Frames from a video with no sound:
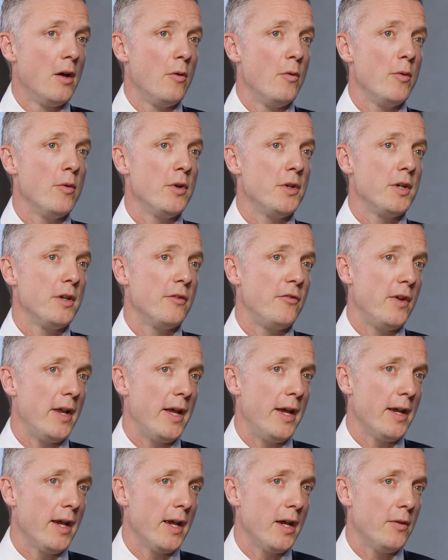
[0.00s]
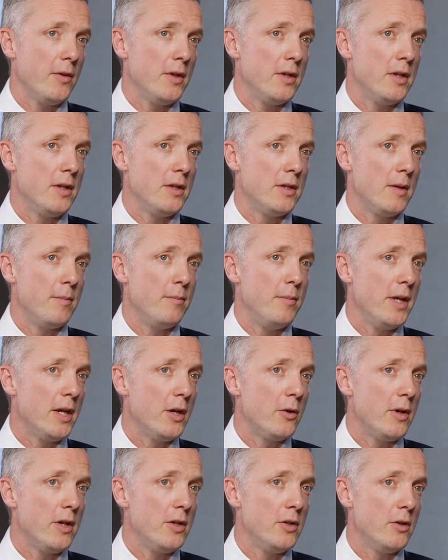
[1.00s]
We wanted to flag how this is a
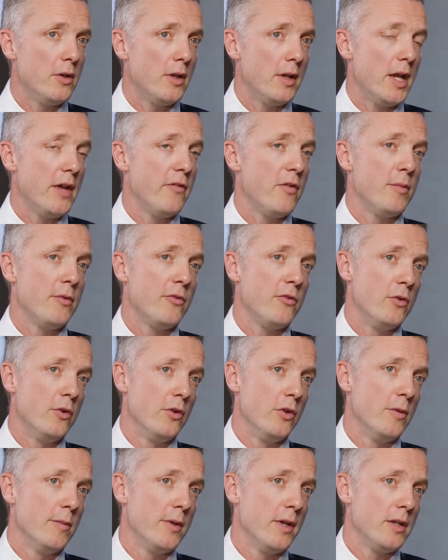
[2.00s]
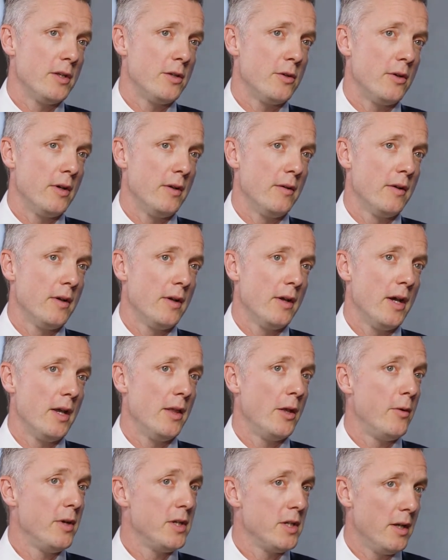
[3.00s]
bigger issue than ever before in human history.
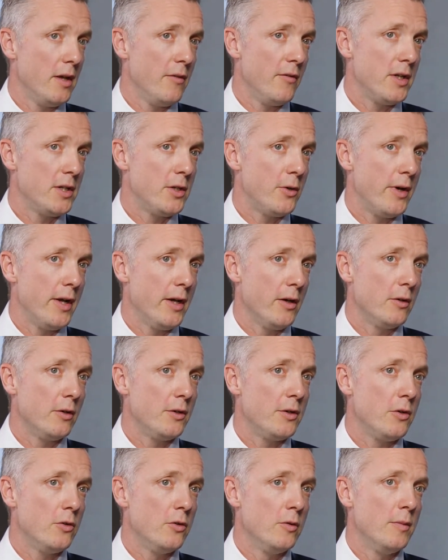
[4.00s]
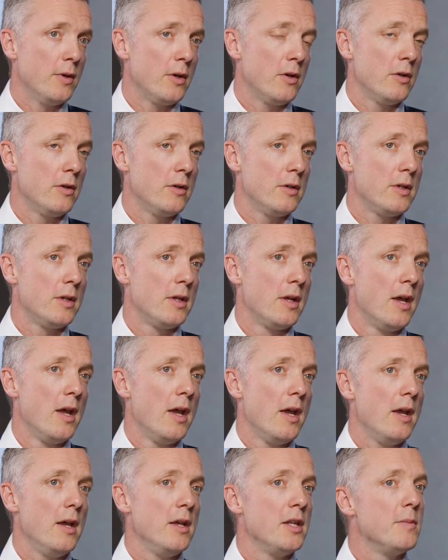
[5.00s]
And there is an investor angle too, because
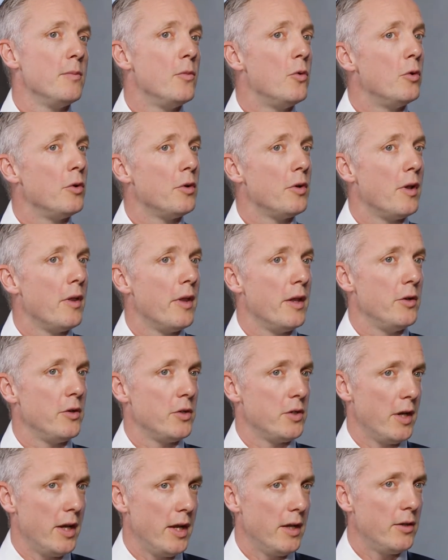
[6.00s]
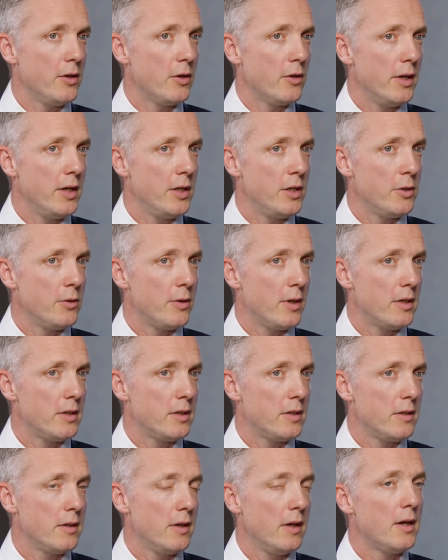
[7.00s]
it's more than just an ethical issue to
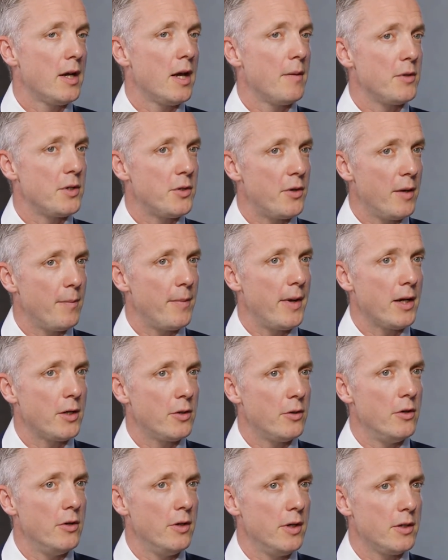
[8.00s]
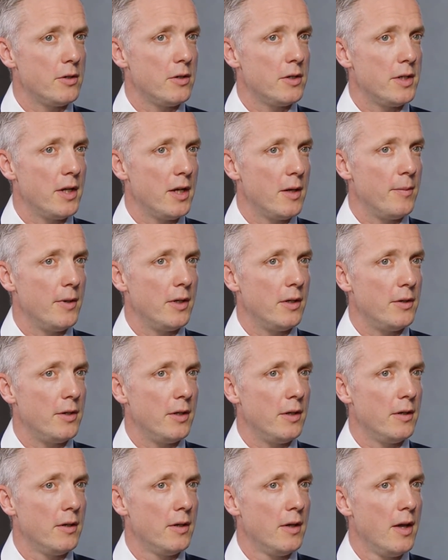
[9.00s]
us. It comes straight back to earning
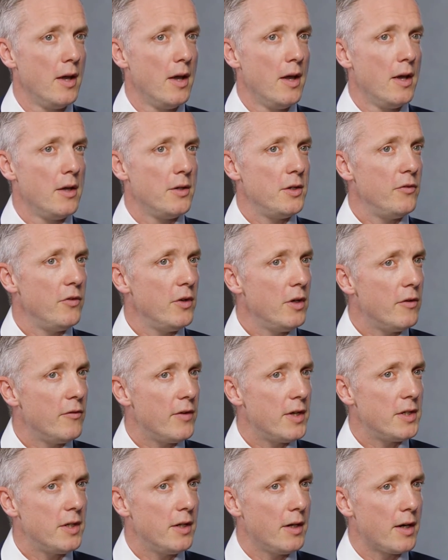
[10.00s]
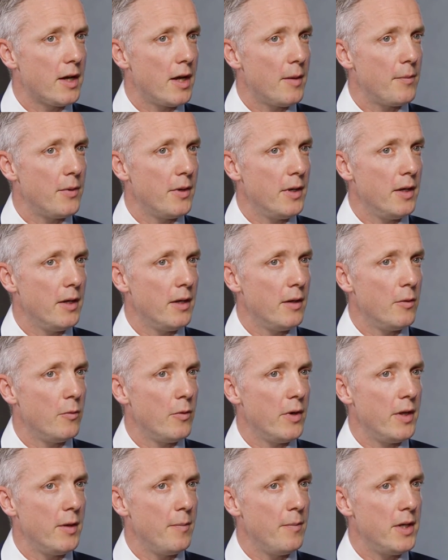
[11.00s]
sustainability. So if you invest in a company
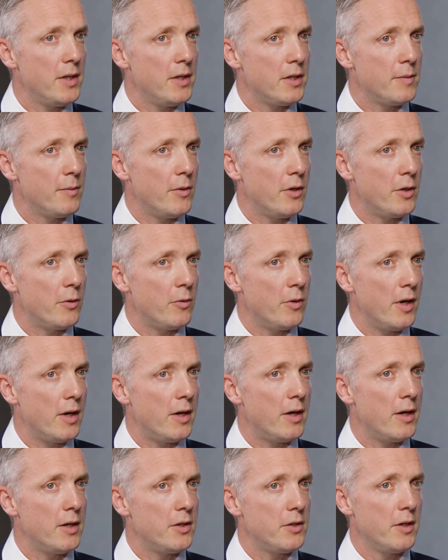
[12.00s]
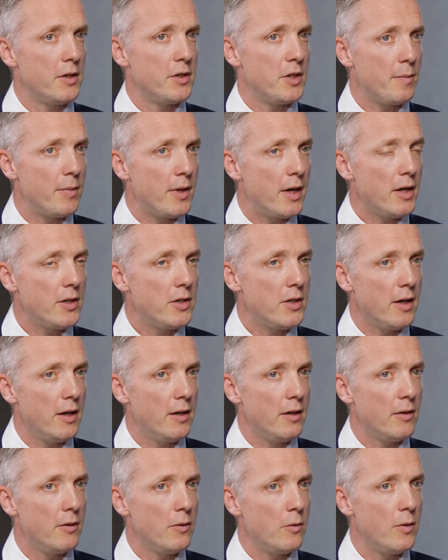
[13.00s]
where the business model relies on a supply
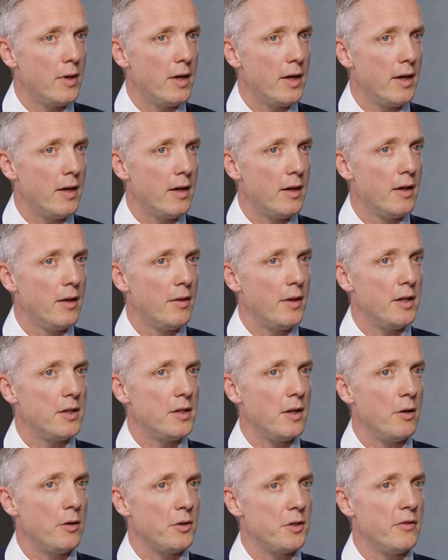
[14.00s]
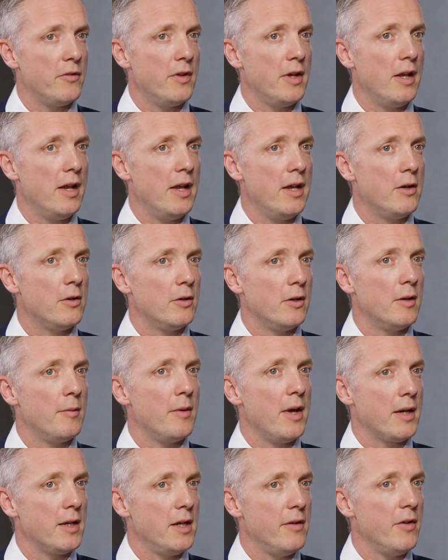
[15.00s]
chain where there's lots of illegal
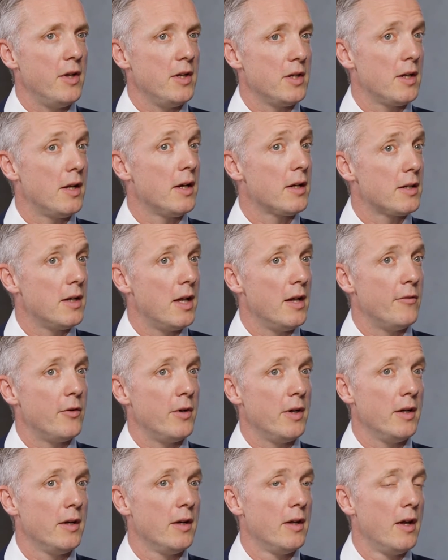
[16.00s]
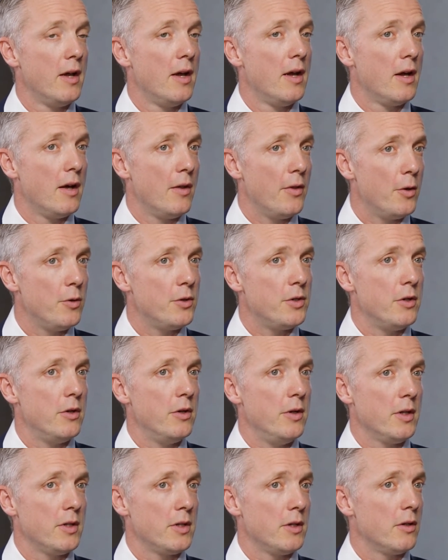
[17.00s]
activities like slavery, those
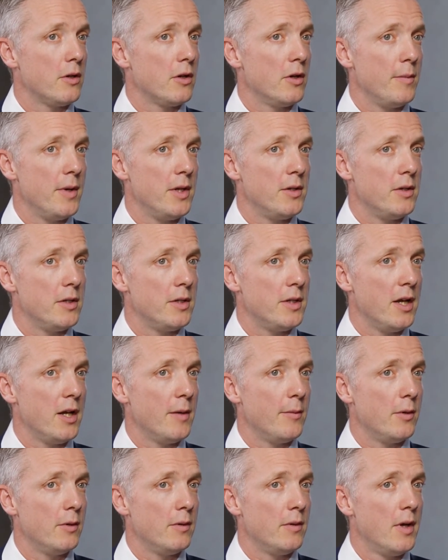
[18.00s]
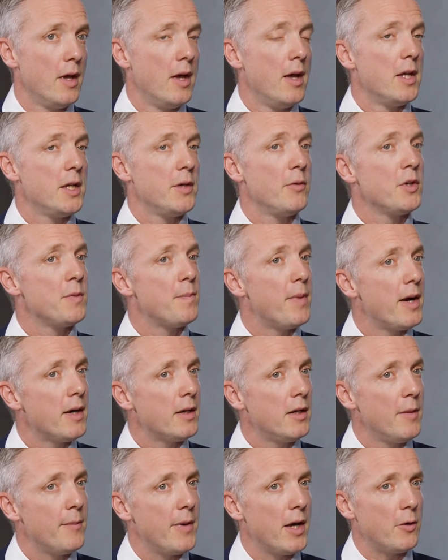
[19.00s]
earnings are not going to be sustainable. So it was
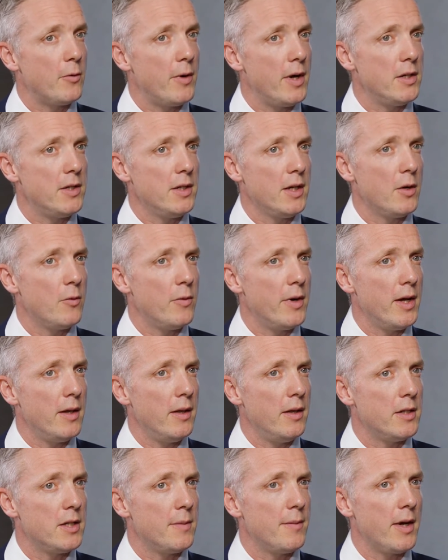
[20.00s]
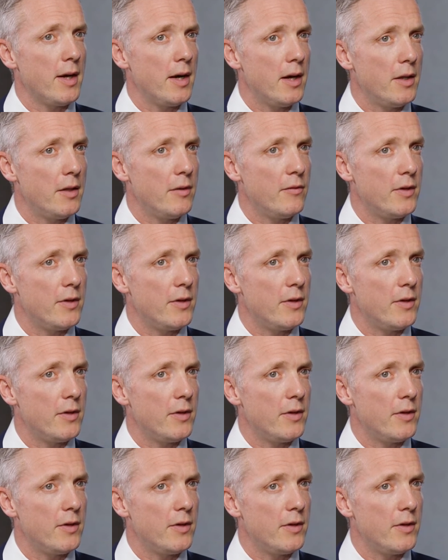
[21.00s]
partly about raising awareness among other